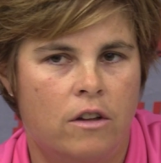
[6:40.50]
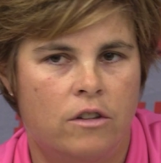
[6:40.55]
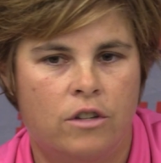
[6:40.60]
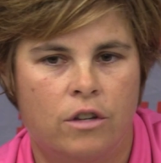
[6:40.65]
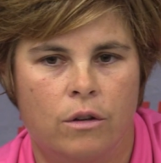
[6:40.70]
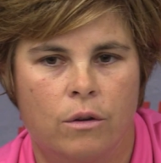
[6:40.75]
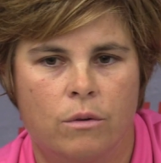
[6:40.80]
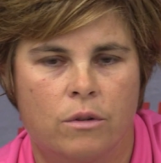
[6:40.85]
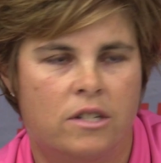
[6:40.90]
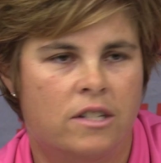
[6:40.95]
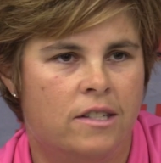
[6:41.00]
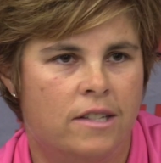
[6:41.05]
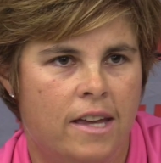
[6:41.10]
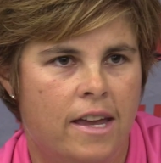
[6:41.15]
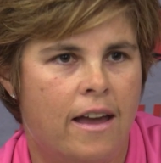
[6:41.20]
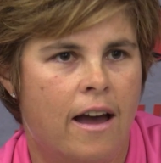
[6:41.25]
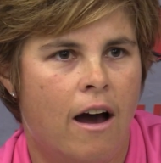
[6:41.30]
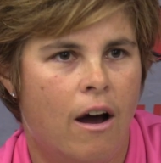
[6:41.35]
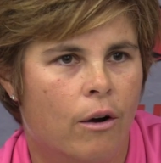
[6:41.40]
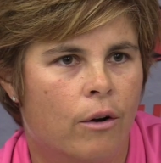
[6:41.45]
to
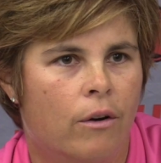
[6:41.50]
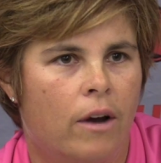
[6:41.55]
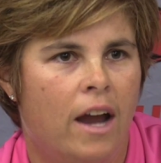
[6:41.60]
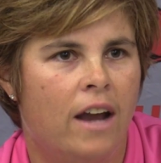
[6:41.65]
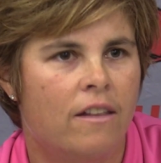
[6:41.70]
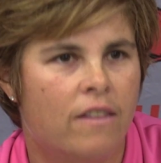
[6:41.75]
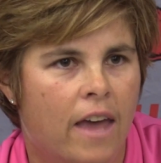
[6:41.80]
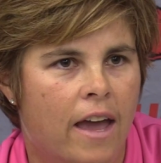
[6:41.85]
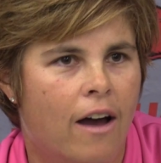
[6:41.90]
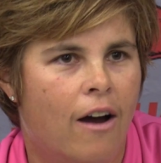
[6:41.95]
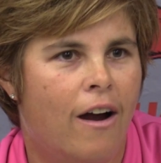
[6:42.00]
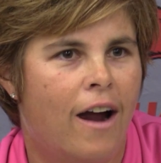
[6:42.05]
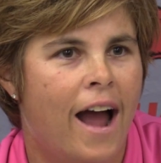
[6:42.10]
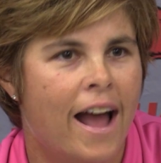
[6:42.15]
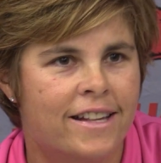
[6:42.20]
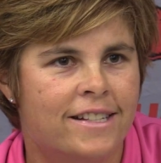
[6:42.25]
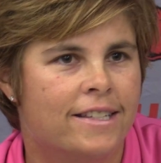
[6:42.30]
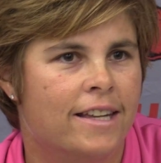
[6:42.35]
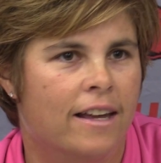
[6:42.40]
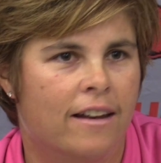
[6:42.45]
see how great they are.
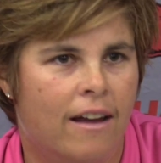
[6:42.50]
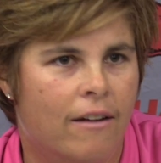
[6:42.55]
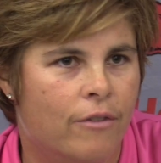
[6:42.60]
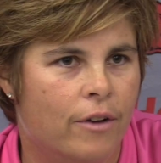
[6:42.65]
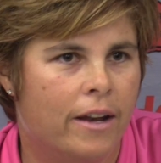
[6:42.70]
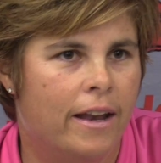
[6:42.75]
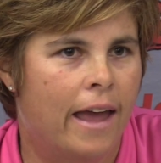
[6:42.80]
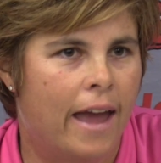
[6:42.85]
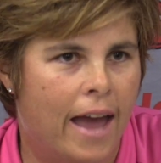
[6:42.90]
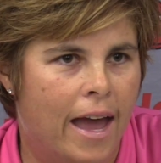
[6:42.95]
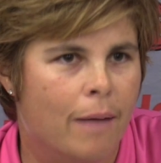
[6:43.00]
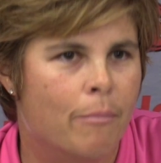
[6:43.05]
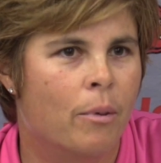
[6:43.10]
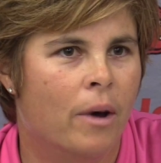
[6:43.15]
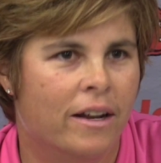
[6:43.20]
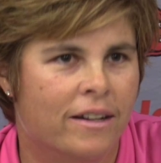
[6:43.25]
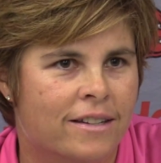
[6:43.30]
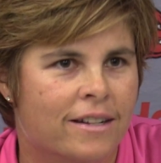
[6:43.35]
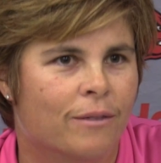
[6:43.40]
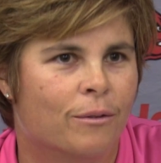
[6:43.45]
I see it every day,
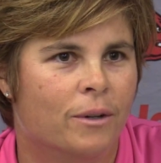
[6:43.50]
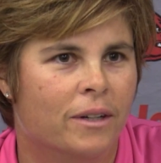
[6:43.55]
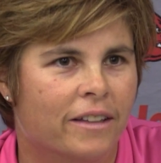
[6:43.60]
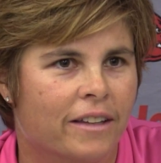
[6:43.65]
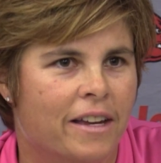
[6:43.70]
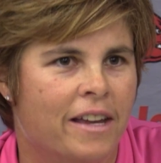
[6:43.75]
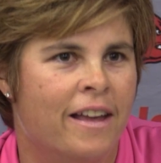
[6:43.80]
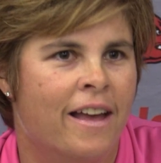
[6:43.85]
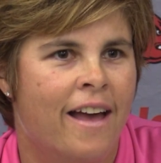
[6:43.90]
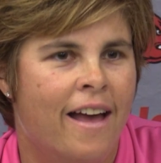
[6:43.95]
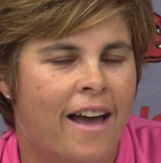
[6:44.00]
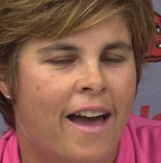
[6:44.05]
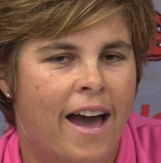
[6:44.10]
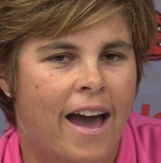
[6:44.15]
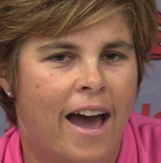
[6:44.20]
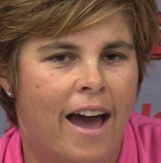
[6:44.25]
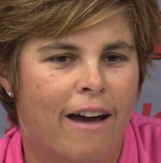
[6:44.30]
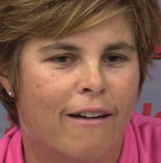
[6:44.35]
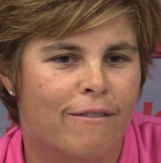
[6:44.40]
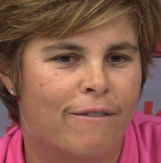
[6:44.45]
but to really
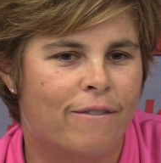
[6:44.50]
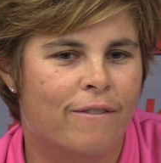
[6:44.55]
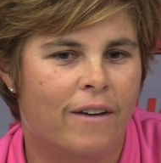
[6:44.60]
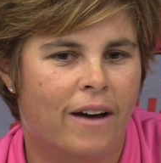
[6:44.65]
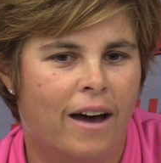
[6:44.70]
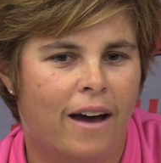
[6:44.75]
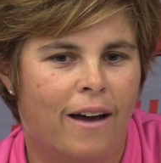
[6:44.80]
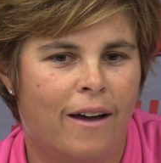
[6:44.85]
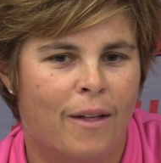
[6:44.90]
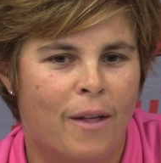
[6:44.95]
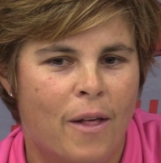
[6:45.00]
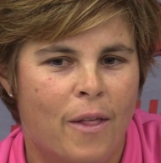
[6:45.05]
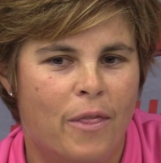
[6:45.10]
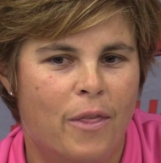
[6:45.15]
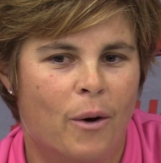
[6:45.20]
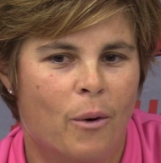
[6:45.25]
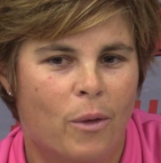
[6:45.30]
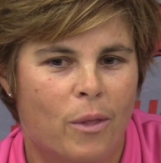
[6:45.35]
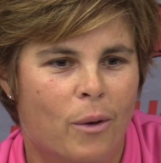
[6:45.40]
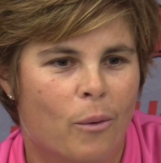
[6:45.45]
have
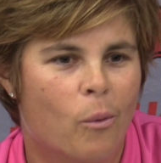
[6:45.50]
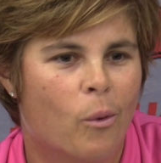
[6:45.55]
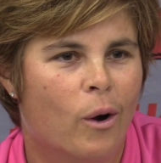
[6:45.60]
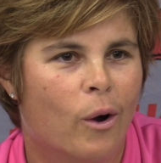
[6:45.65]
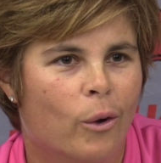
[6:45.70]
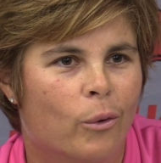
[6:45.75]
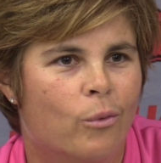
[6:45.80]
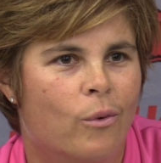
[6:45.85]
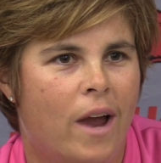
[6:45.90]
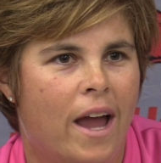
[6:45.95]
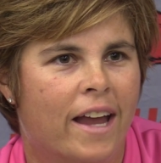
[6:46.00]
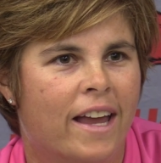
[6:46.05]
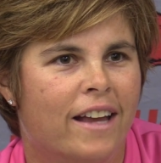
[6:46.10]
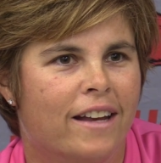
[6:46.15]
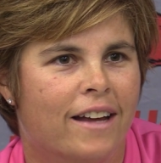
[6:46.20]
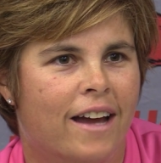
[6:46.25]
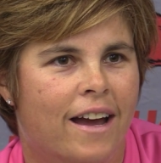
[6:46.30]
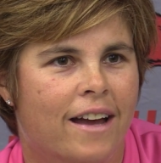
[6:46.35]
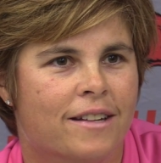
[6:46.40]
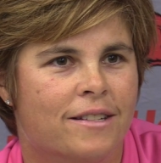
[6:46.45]
the world
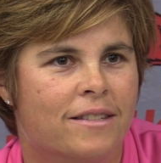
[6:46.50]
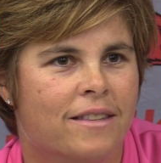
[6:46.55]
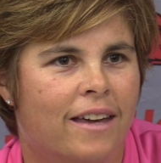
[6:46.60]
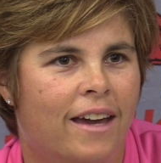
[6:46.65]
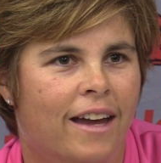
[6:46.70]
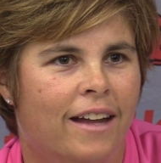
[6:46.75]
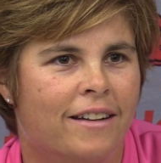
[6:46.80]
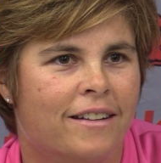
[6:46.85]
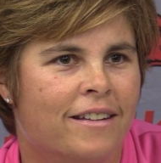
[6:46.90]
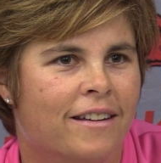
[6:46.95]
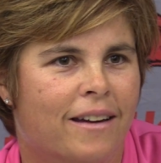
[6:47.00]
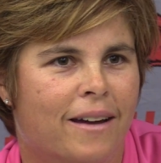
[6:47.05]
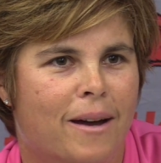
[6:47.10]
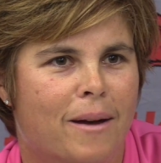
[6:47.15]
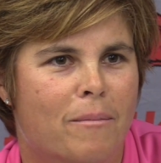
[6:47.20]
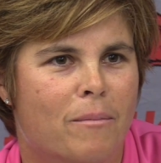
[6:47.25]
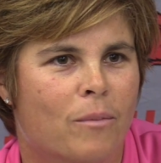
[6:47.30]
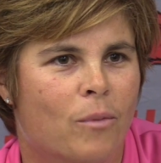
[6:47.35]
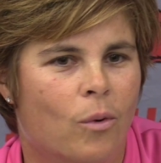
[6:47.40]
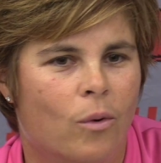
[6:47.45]
recognize that
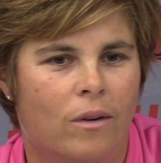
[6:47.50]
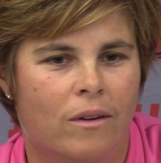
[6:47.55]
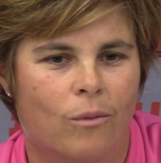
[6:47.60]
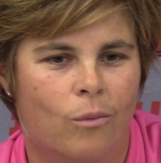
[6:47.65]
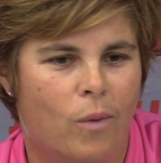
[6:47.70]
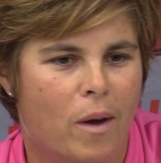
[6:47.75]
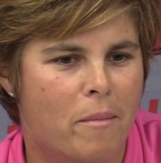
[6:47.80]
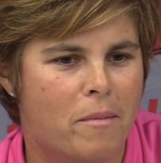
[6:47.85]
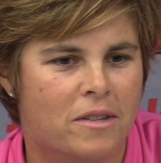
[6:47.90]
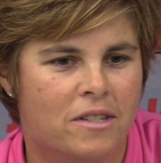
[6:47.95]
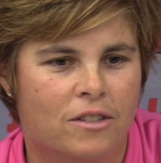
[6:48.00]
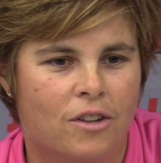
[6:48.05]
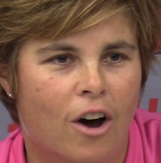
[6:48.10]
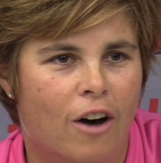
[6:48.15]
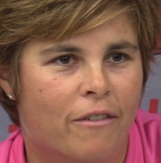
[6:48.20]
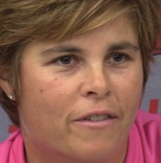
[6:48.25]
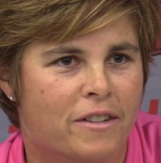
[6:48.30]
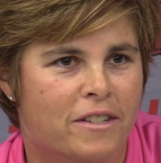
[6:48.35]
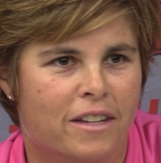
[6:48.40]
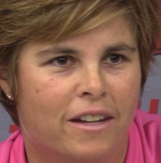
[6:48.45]
women's
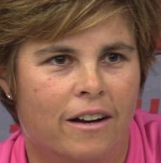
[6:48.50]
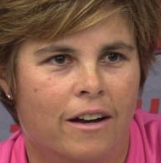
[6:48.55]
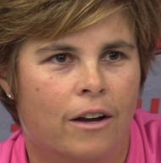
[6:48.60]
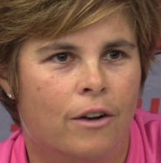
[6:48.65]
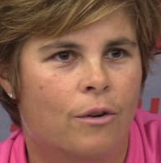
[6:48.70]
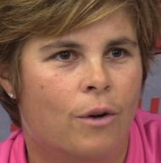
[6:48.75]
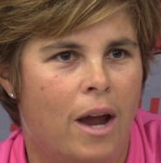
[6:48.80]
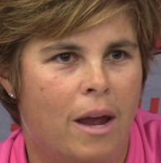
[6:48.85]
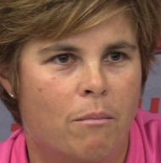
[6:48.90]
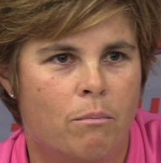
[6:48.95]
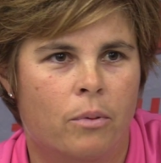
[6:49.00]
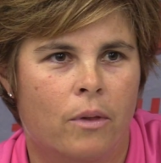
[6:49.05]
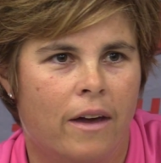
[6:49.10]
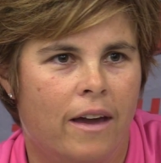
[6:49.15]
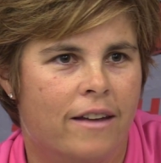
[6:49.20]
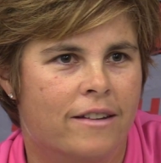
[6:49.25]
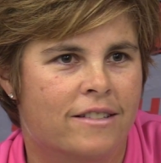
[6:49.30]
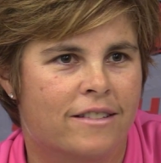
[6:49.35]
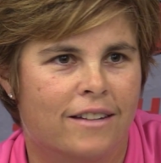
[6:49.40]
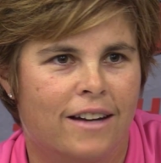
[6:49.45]
golf is in a great
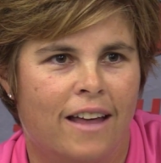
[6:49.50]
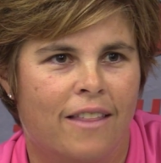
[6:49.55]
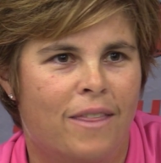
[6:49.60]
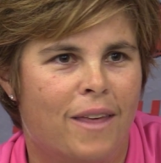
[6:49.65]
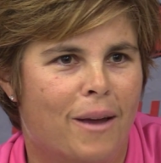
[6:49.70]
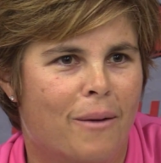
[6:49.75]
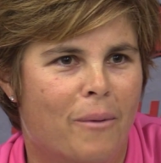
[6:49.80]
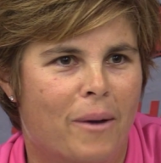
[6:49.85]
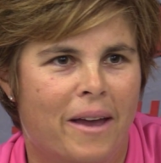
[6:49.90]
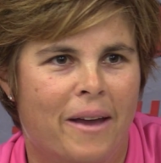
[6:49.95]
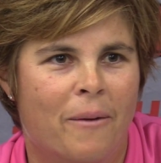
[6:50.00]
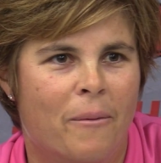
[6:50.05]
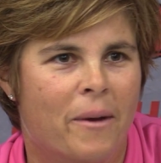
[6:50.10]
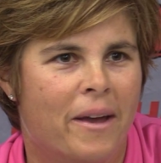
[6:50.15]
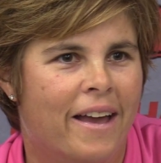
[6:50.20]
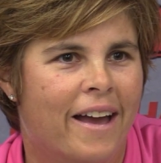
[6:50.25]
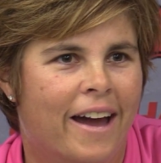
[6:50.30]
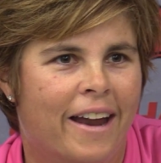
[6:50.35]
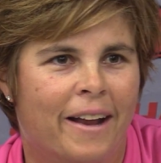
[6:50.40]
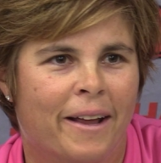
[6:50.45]
place. And I think
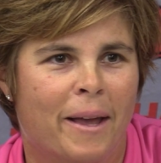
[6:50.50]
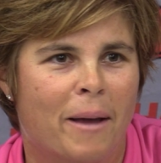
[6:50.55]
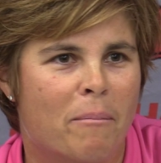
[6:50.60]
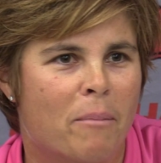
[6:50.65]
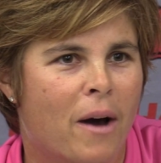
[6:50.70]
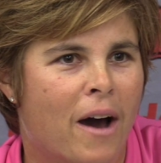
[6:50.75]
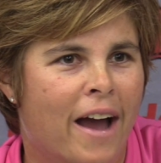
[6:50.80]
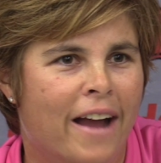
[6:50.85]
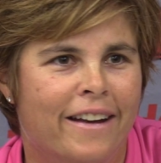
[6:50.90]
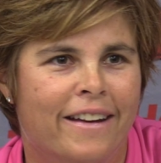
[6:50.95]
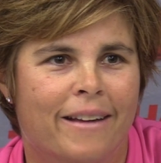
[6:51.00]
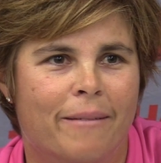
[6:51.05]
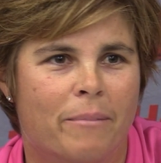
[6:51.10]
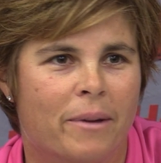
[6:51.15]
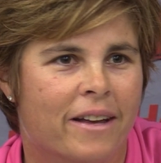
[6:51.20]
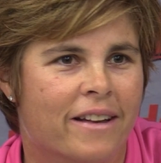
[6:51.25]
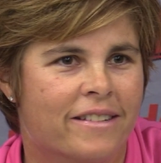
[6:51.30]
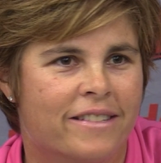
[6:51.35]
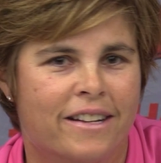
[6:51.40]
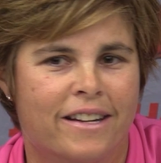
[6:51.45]
we got to get behind it
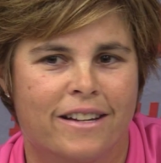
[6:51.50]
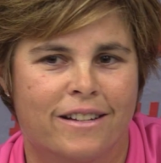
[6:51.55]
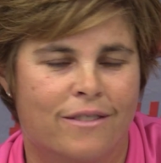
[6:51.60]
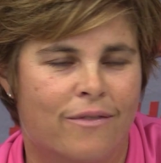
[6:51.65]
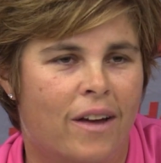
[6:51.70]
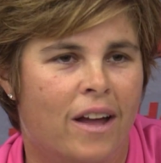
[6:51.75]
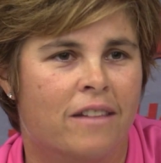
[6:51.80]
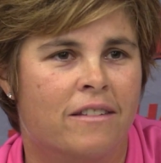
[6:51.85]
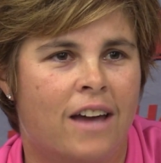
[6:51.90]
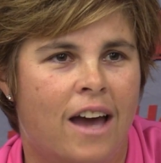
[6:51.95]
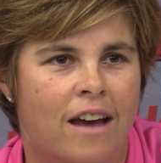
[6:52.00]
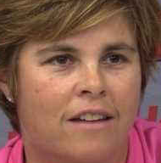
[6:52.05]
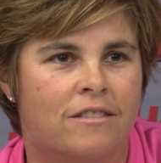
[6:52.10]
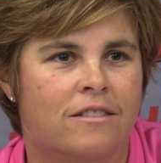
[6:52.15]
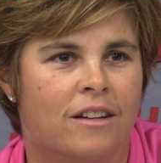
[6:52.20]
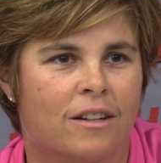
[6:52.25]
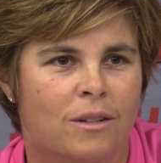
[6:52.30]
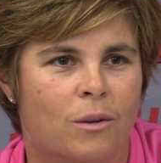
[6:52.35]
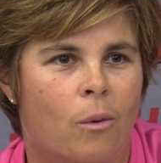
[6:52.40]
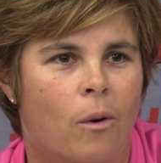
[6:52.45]
because it is
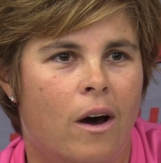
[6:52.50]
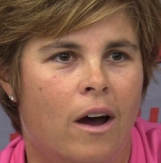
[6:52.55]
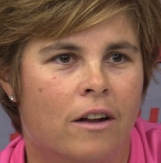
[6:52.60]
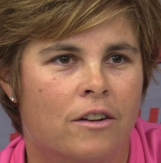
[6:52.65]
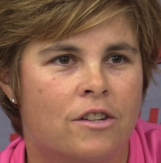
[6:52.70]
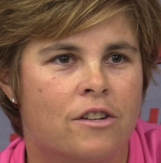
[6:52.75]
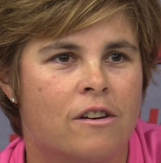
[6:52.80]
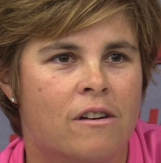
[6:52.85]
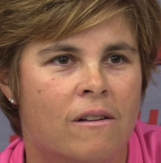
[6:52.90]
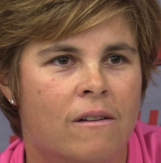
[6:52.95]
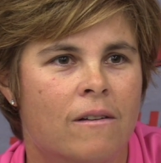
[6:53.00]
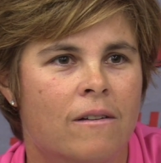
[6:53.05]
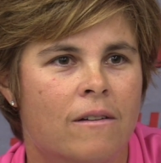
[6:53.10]
fantastic to watch.